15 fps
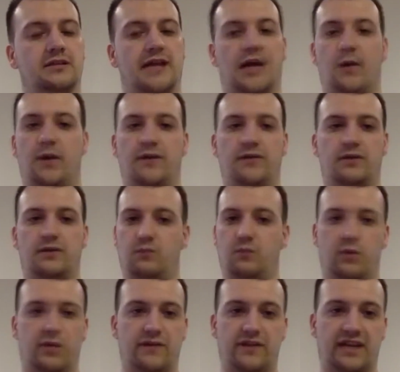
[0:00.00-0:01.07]
however,
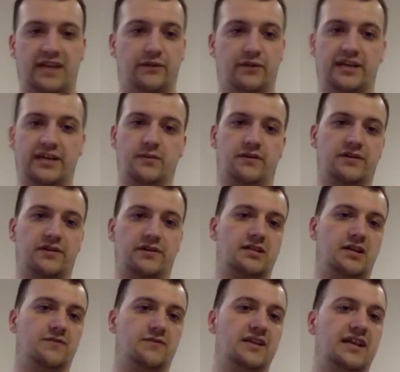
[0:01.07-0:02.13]
whatever level it is, whether it's
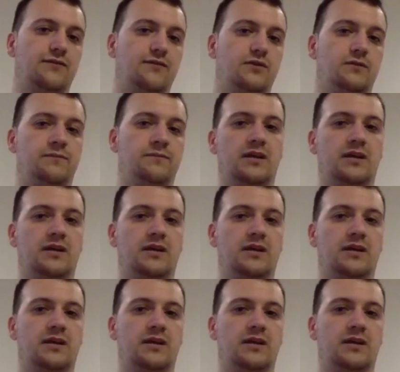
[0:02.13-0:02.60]
server level,